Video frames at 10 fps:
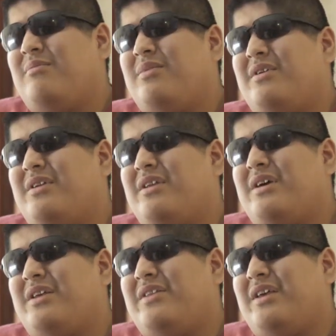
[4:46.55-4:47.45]
but
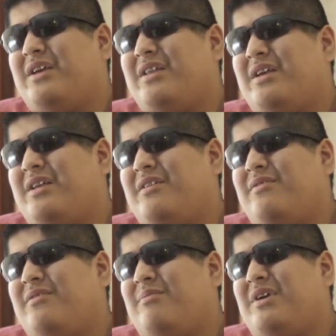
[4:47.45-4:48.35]
I think that
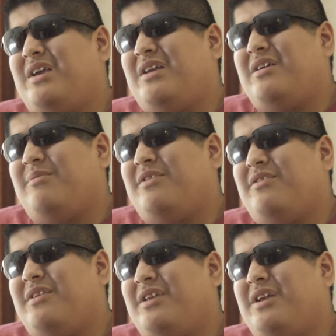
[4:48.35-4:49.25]
this will be an
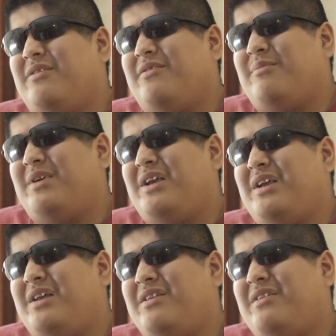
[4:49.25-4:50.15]
opportunity for
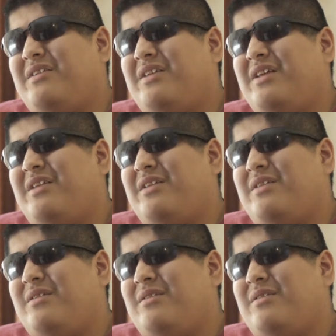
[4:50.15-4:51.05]
me to like,
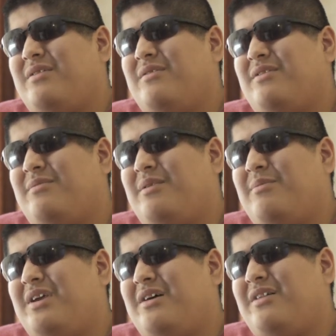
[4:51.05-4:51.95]
who knows,
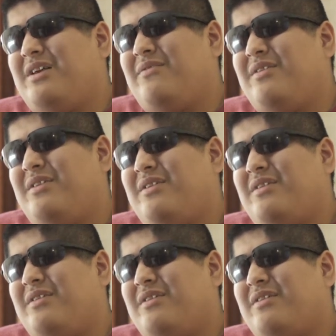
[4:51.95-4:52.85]
maybe I'll even
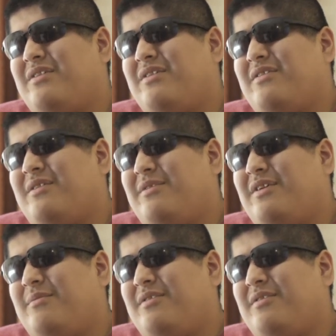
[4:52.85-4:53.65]
talk to some of these